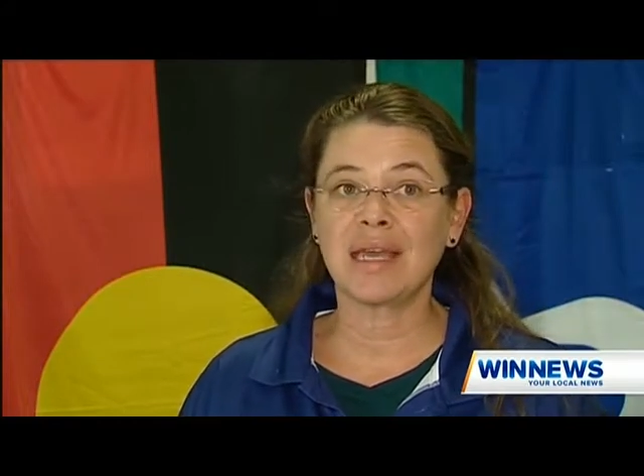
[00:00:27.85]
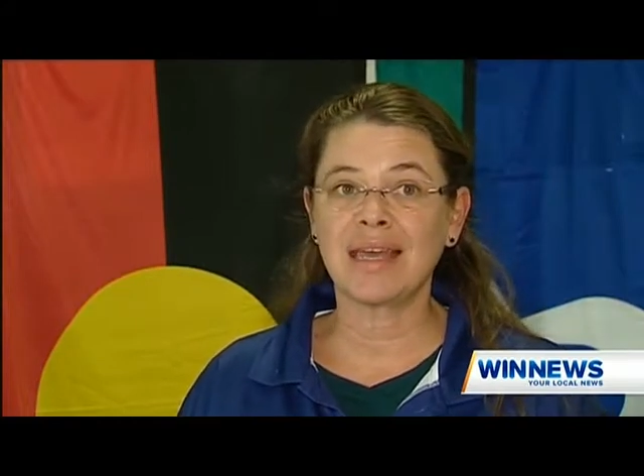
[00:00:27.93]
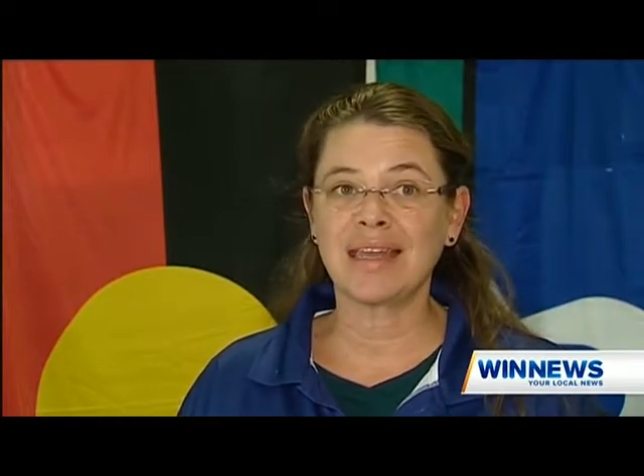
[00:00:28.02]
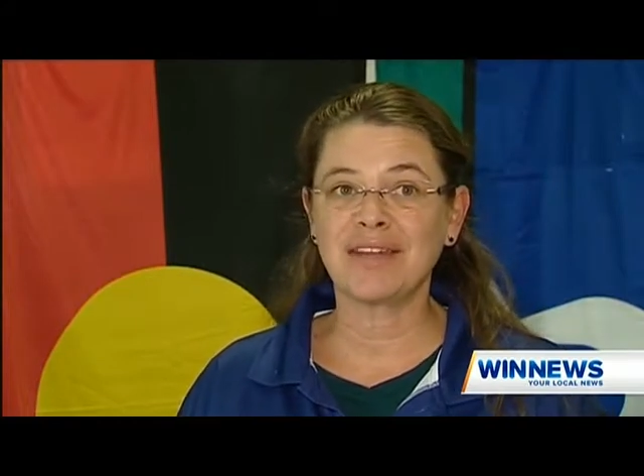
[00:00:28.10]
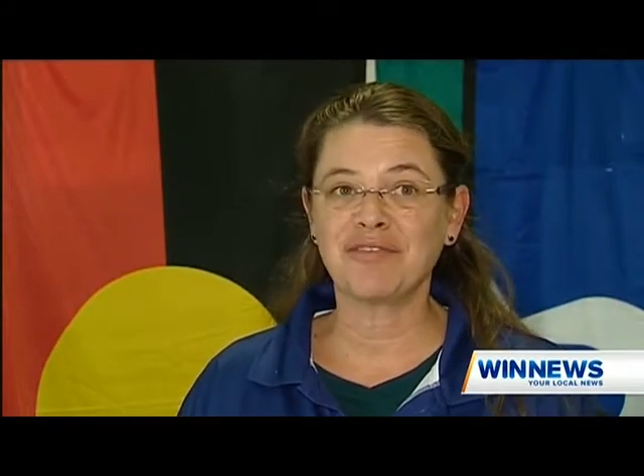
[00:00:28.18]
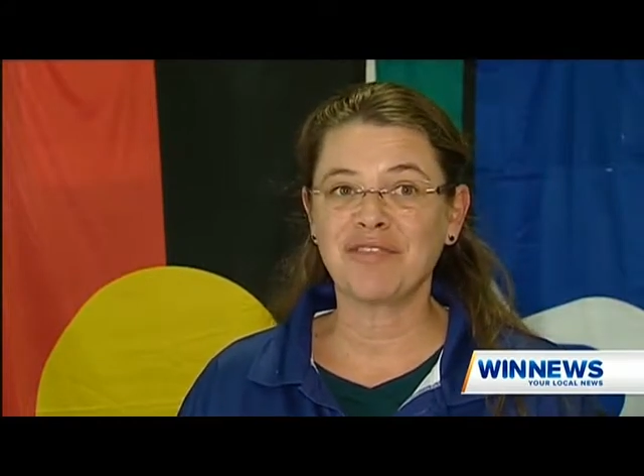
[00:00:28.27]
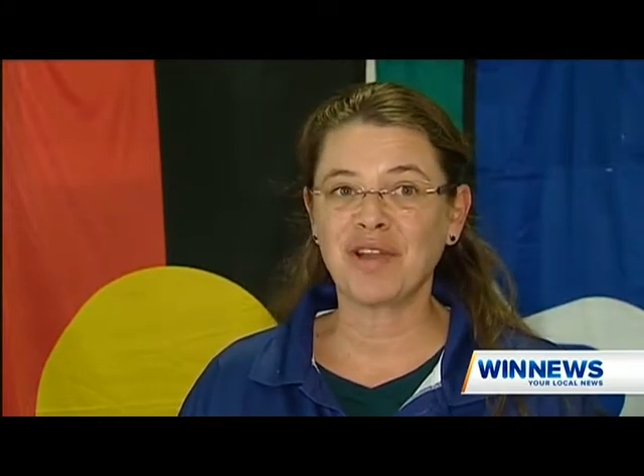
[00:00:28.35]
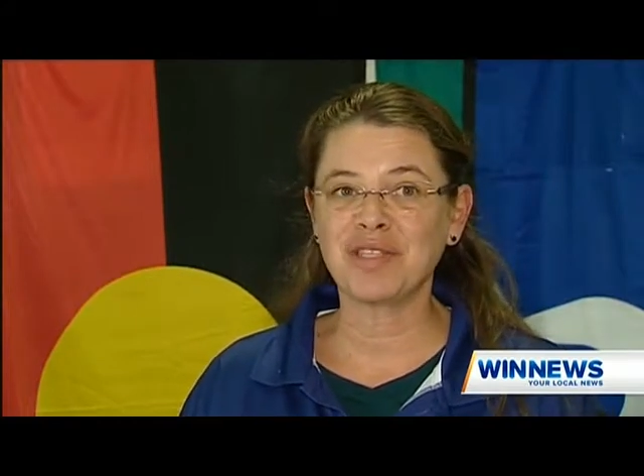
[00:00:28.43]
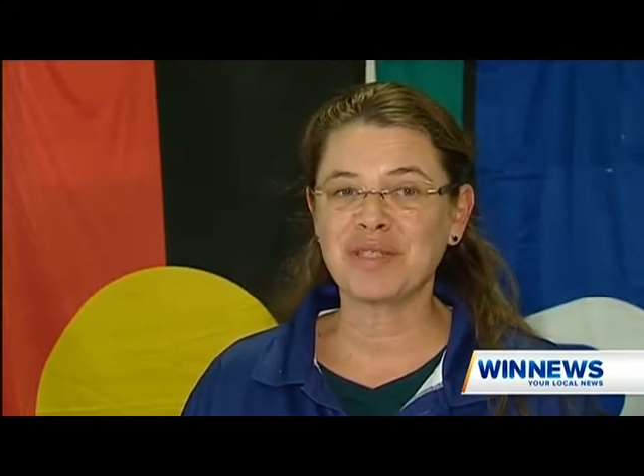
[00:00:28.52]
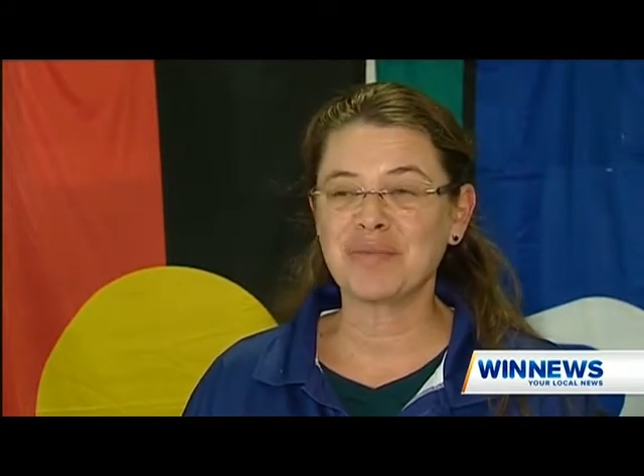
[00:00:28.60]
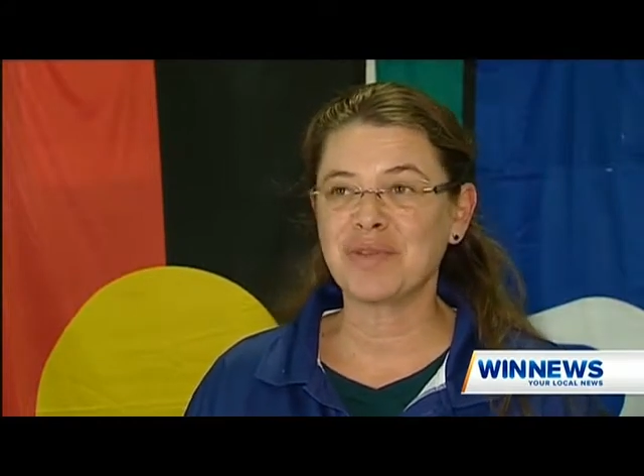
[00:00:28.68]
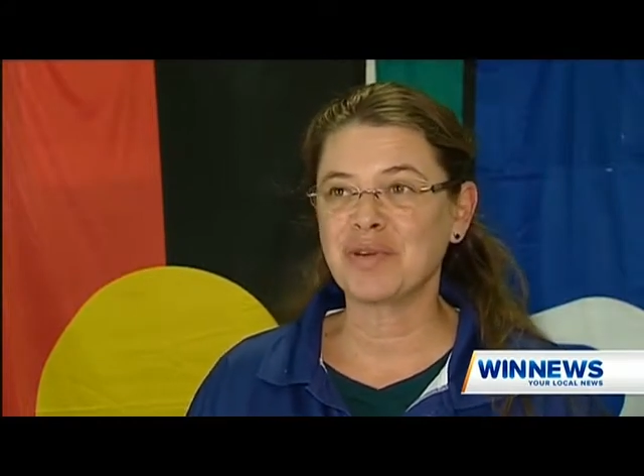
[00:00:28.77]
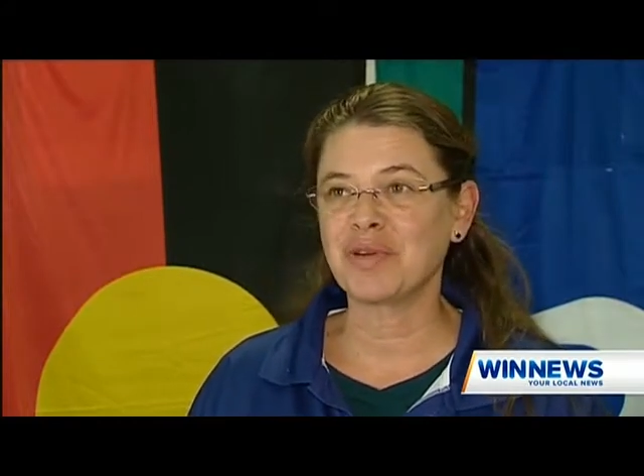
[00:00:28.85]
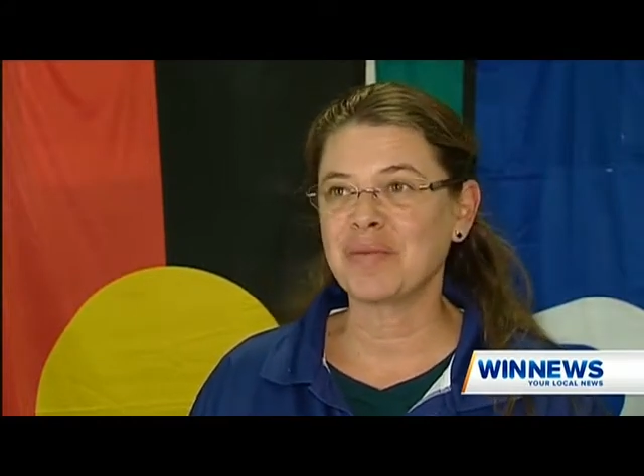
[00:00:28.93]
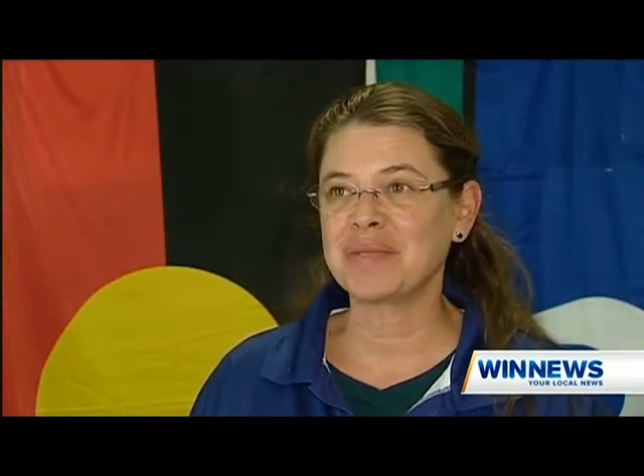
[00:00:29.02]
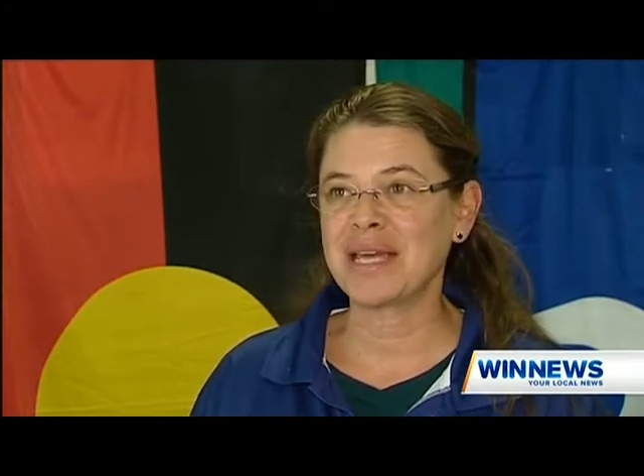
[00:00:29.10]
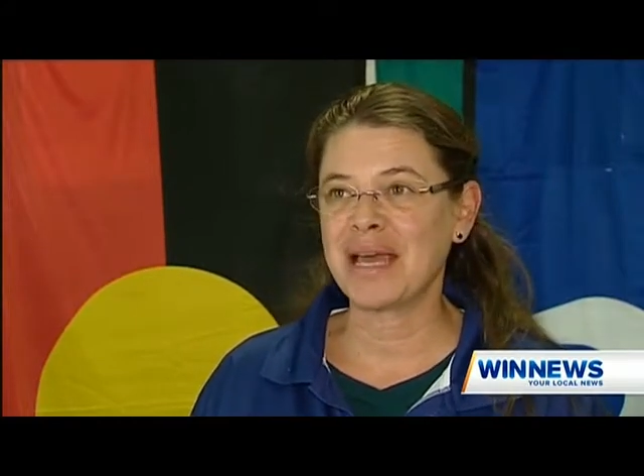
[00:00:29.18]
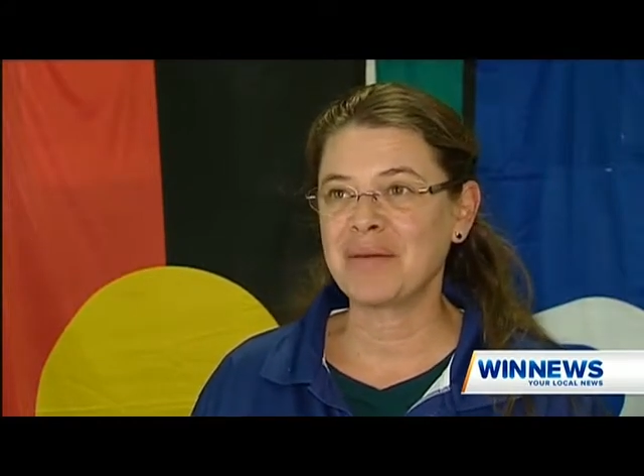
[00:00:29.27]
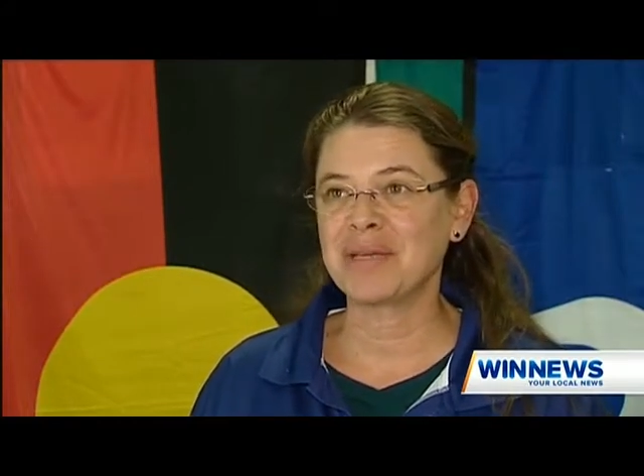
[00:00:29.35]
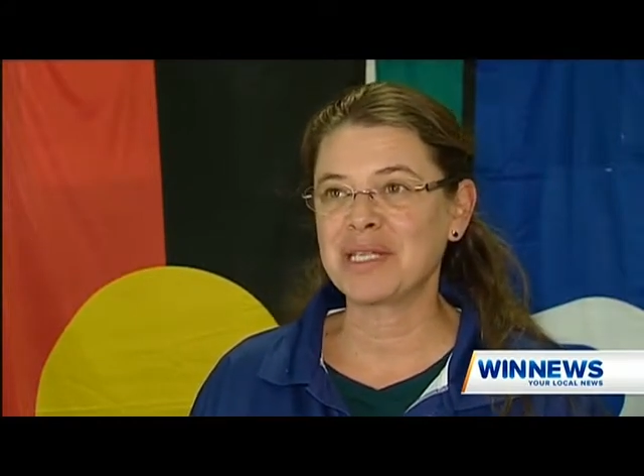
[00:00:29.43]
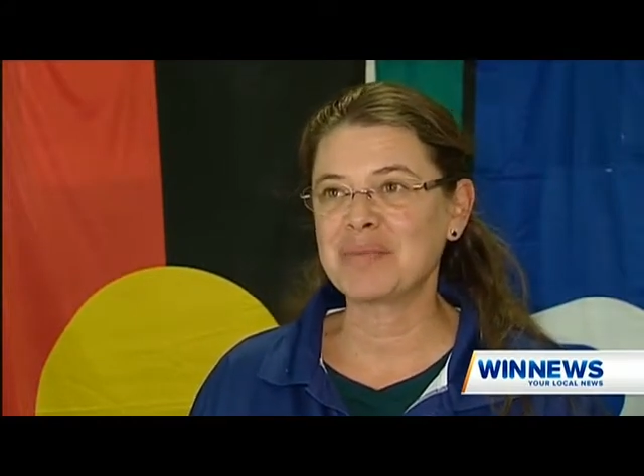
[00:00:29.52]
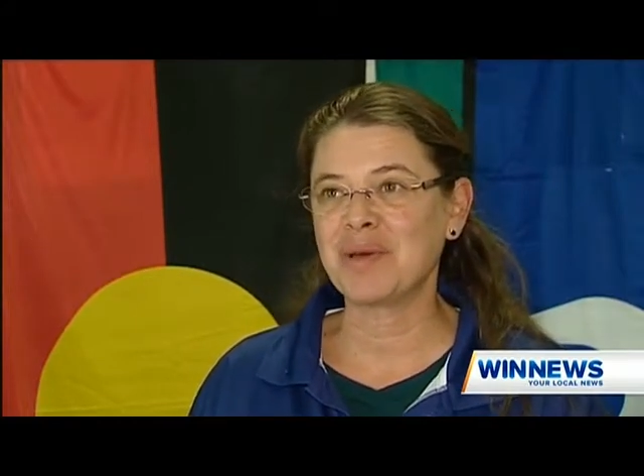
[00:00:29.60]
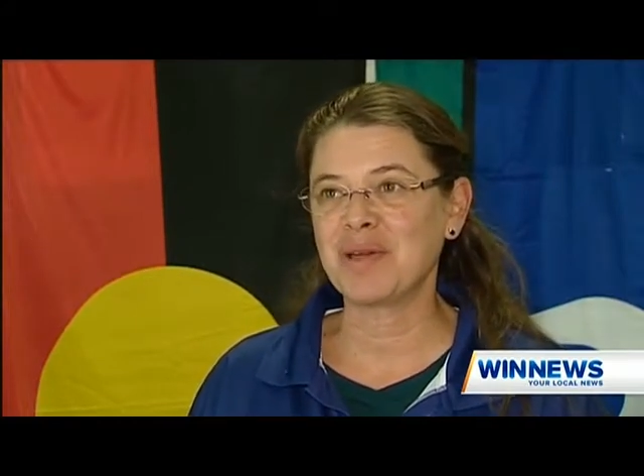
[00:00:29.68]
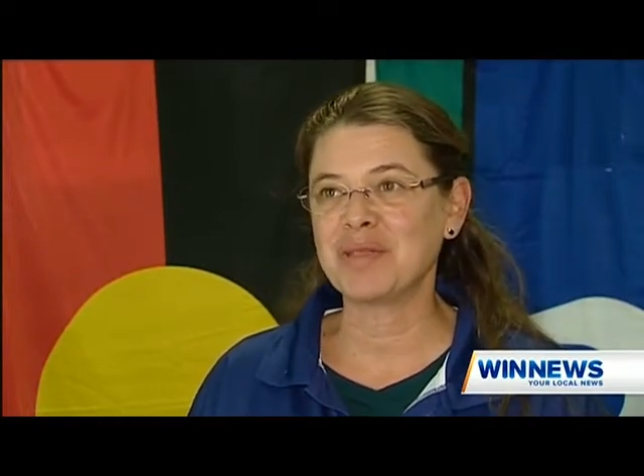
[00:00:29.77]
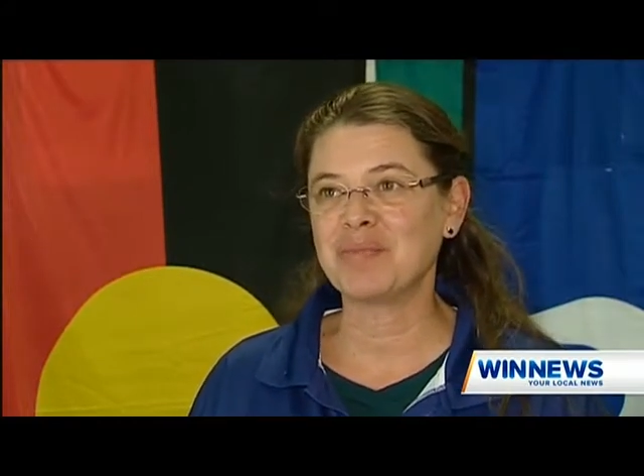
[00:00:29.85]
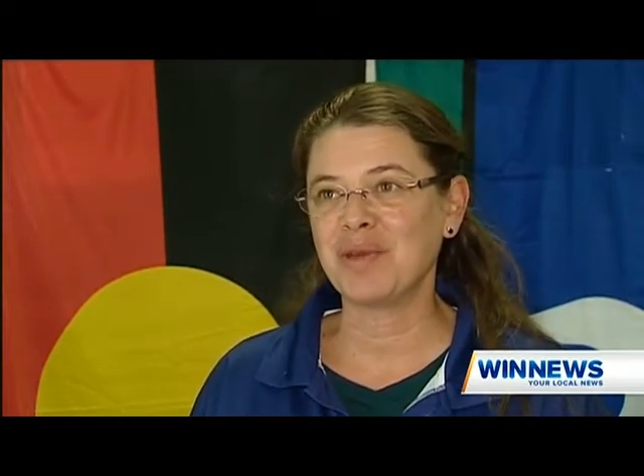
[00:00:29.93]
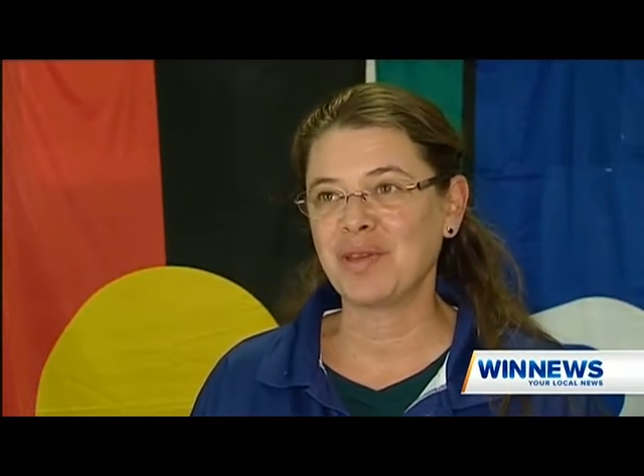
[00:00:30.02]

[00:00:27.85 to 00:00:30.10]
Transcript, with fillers: and it follows them through up to eight weeks post